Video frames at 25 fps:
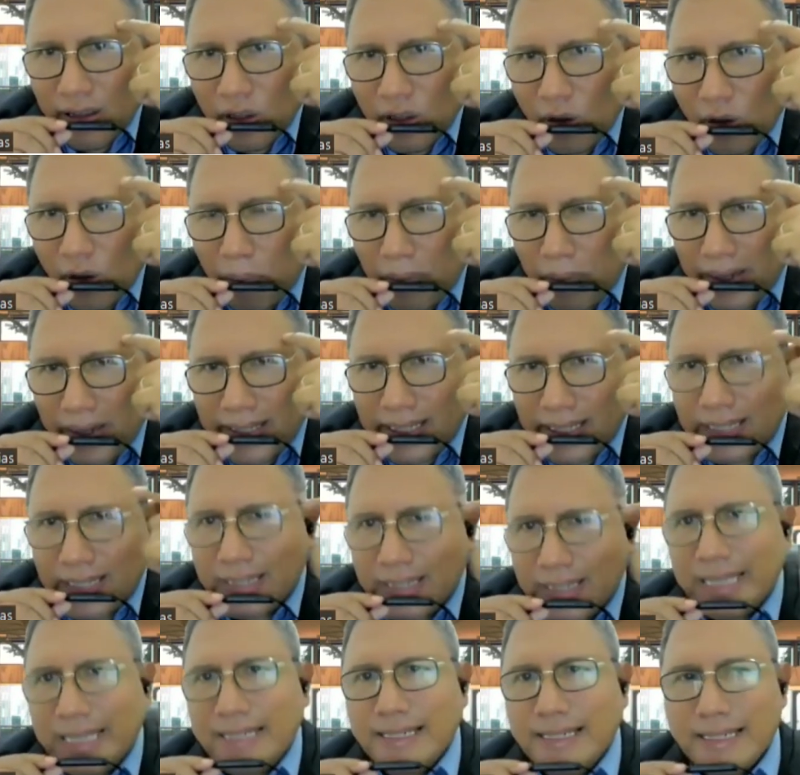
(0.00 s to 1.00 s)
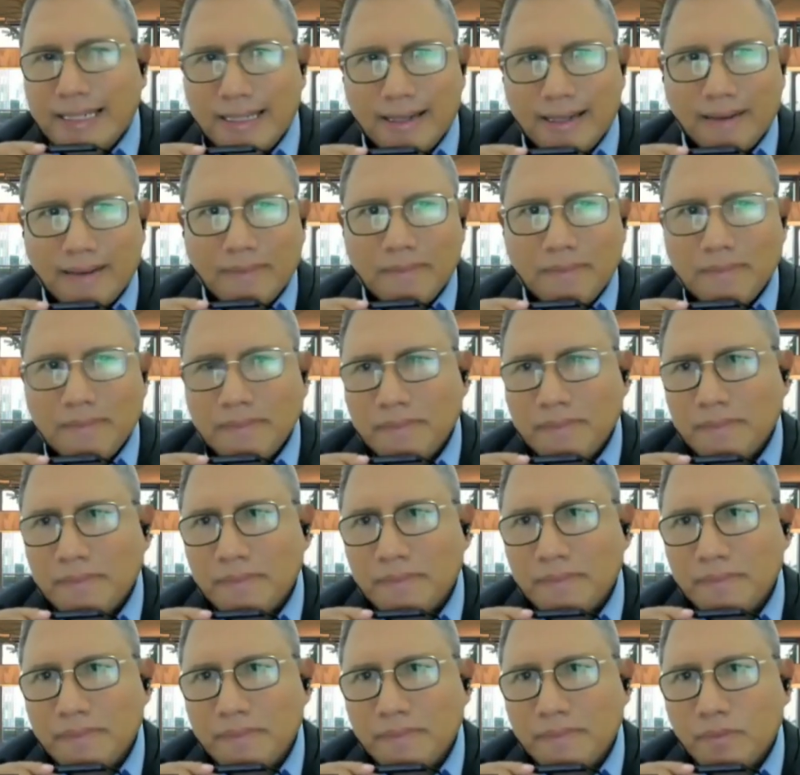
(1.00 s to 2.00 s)
your presentation.
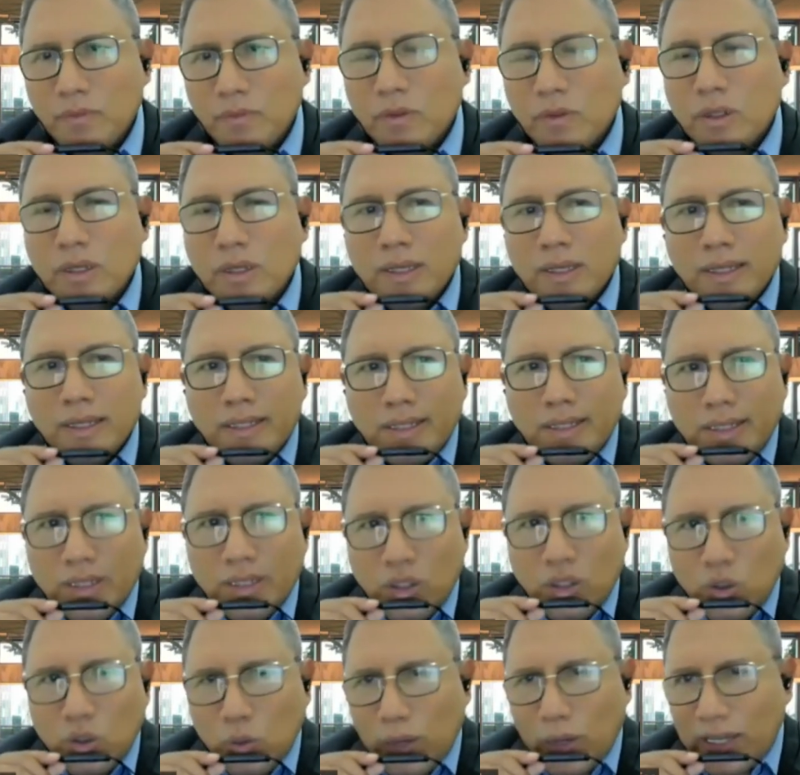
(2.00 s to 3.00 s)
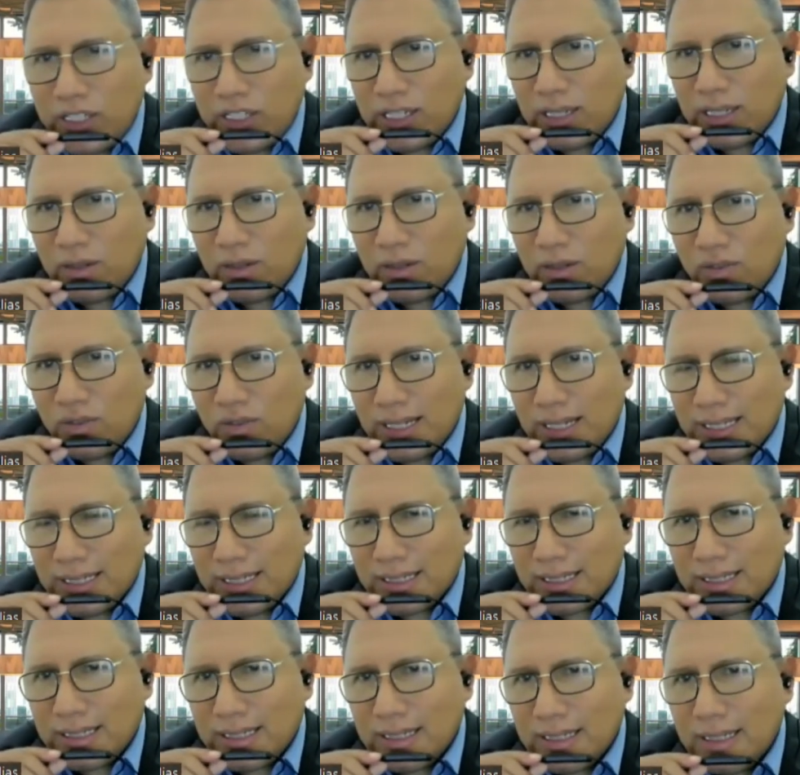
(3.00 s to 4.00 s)
Situation
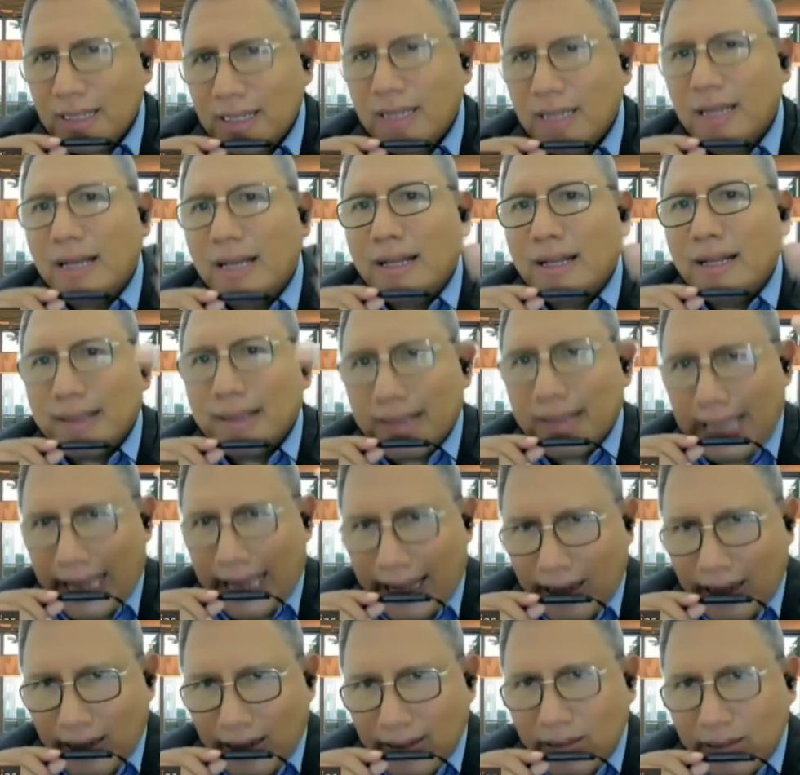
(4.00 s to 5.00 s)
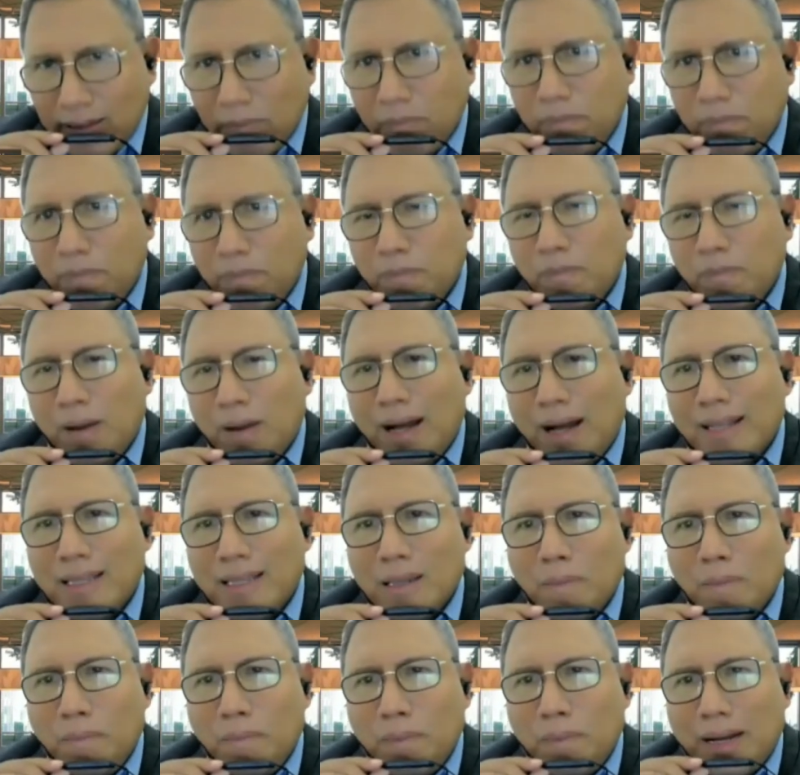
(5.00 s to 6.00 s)
first. Tell the
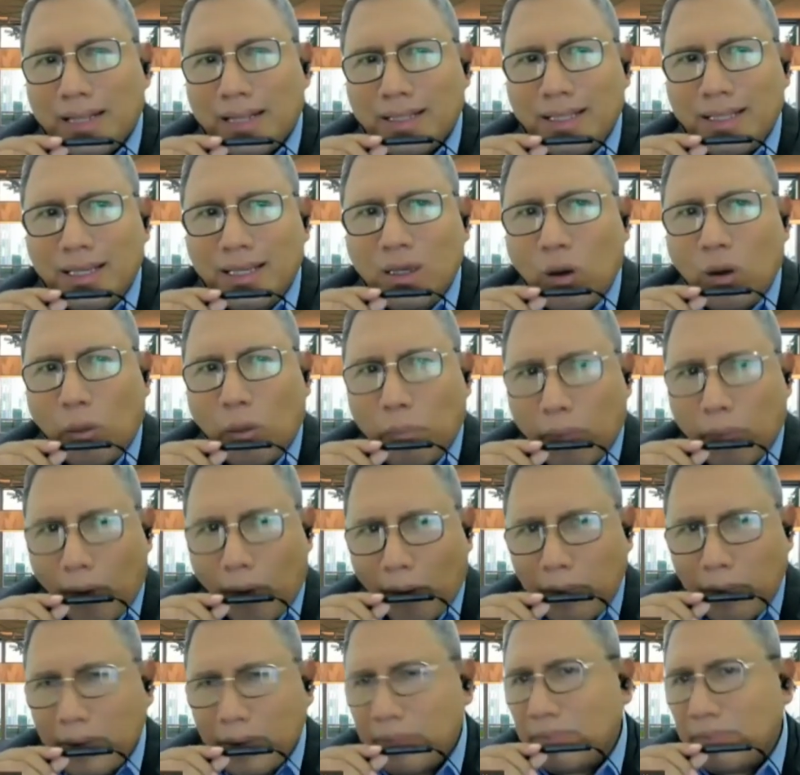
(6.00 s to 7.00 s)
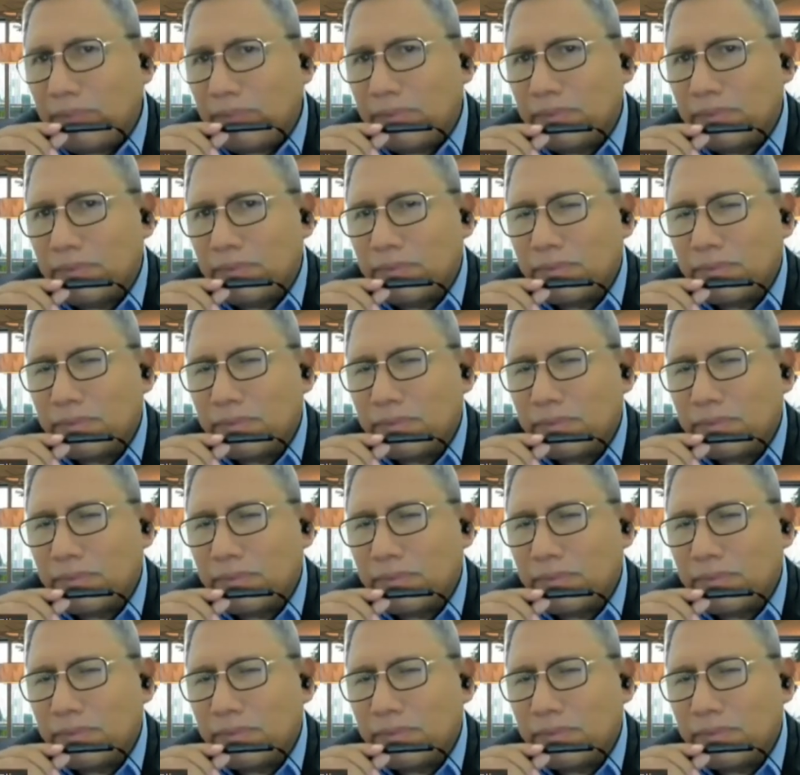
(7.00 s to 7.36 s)
other party your problem.